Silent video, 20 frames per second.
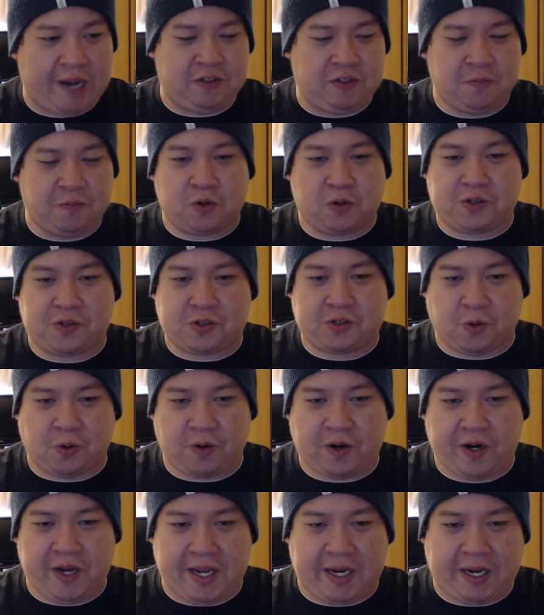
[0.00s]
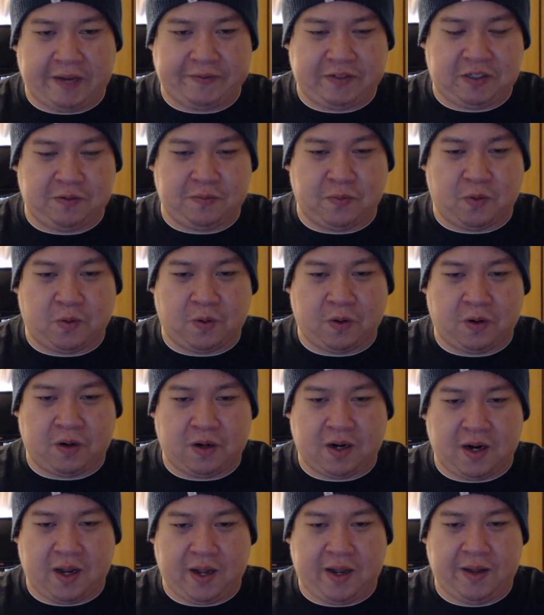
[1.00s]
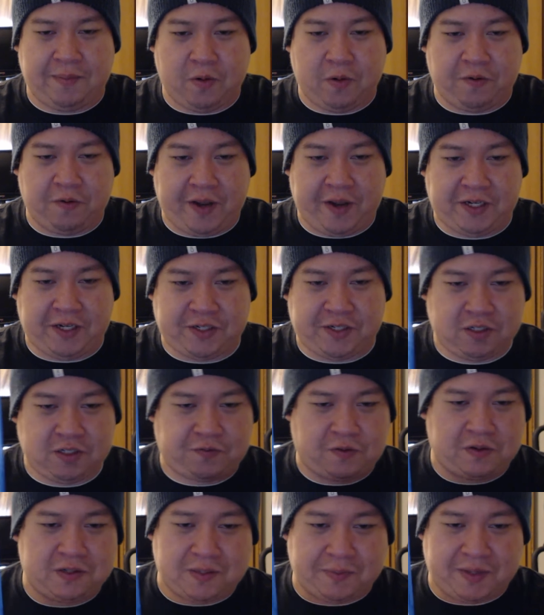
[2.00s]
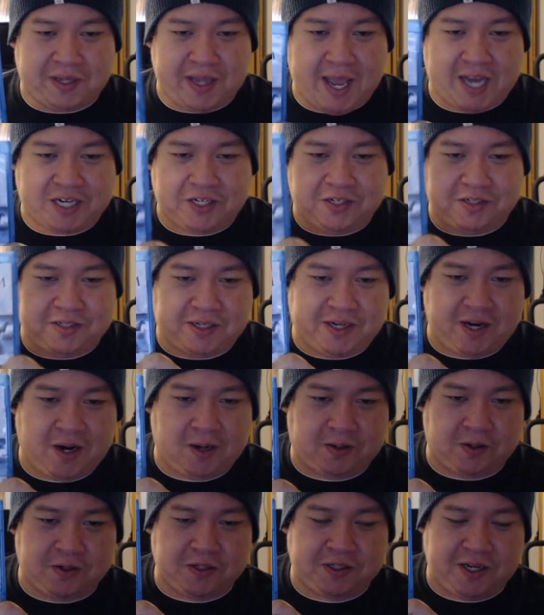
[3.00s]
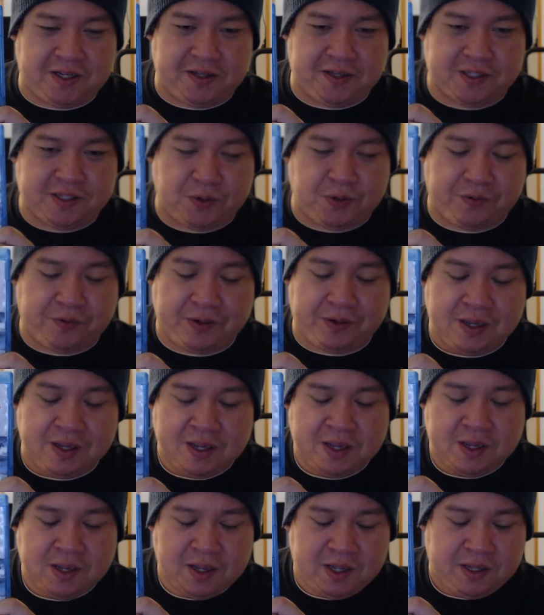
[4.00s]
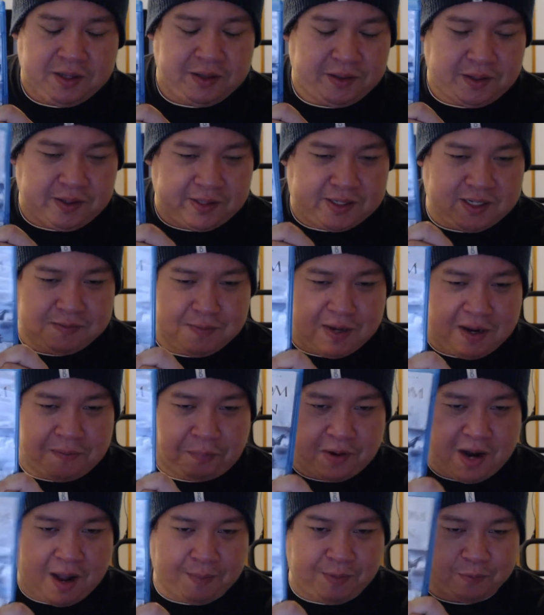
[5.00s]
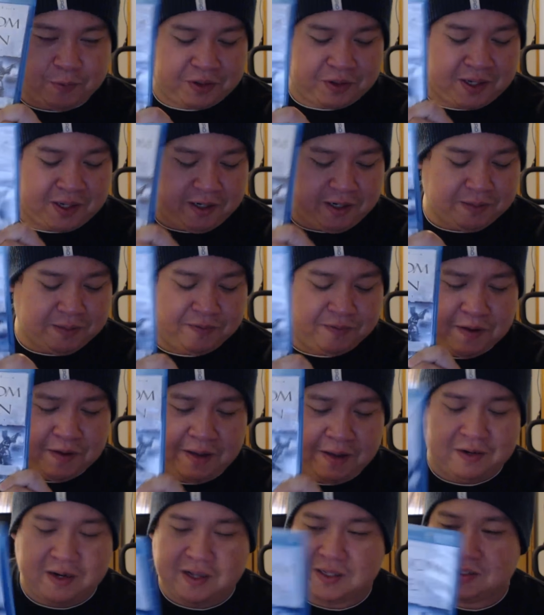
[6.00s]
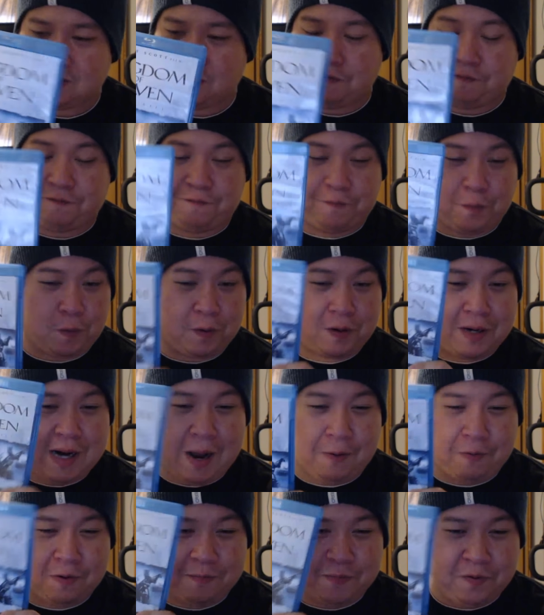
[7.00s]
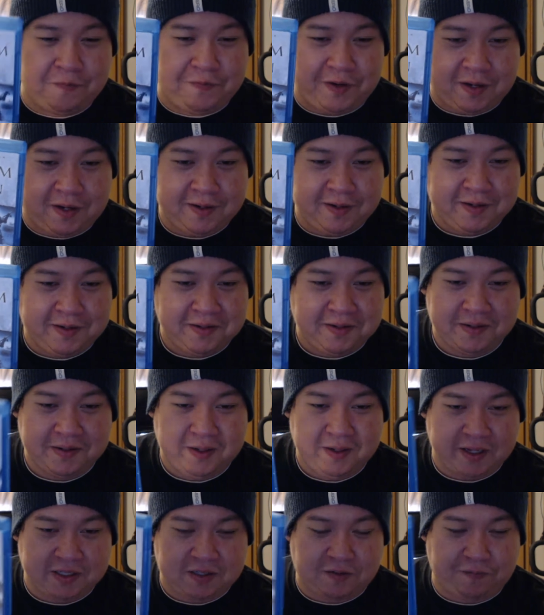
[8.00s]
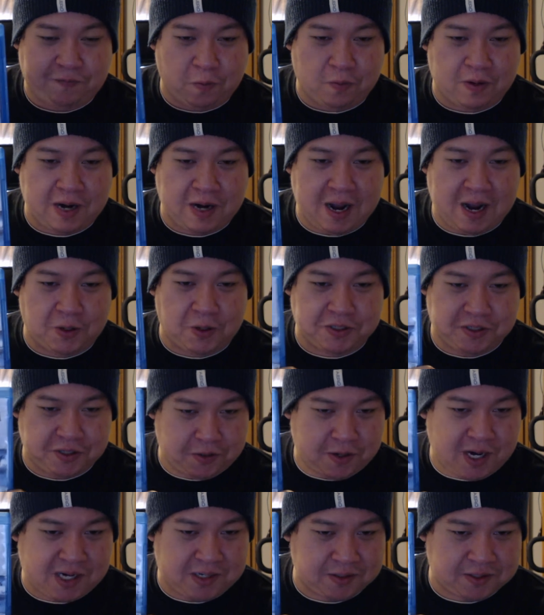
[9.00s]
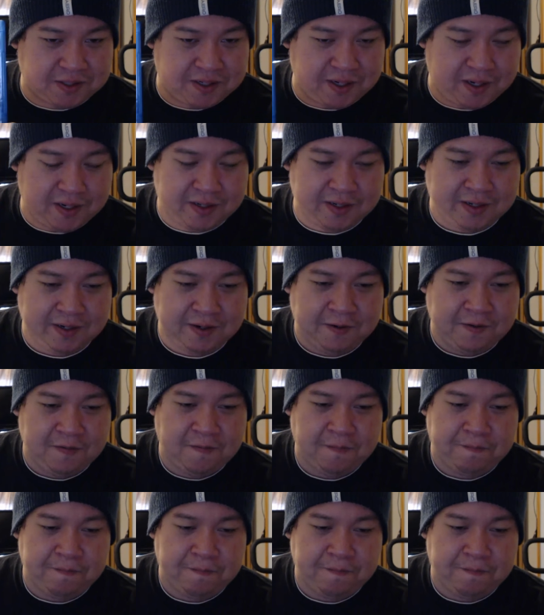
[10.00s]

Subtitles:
gives you more story, it gives you more motivations for some of the actions the characters did in this movie. This is my problem with Kingdom of Heaven. It's a 4-hour movie. It's 4 hours, the director's cut.